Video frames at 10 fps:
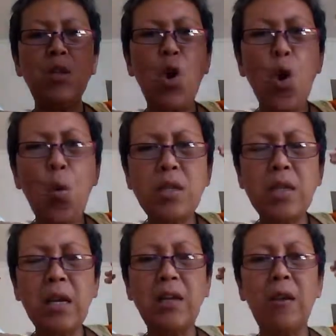It was
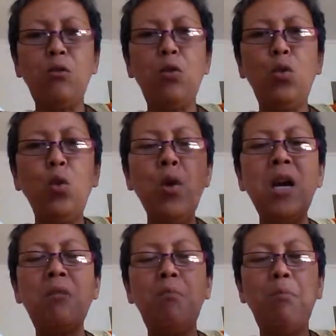always like that.
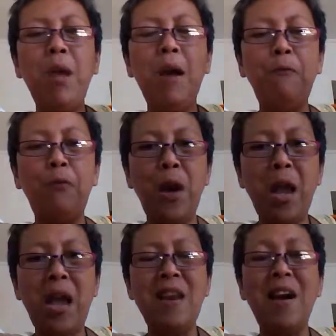Do not be
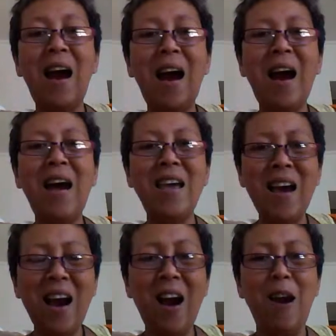afraid.
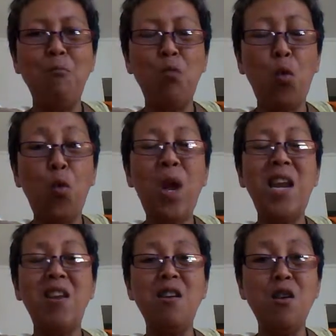I
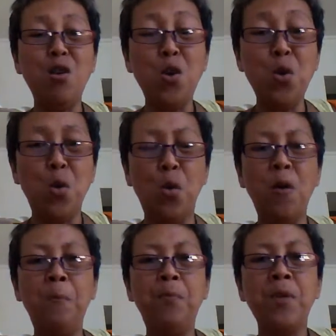am with
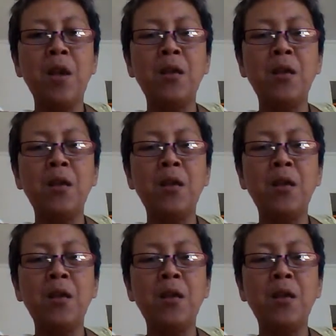you.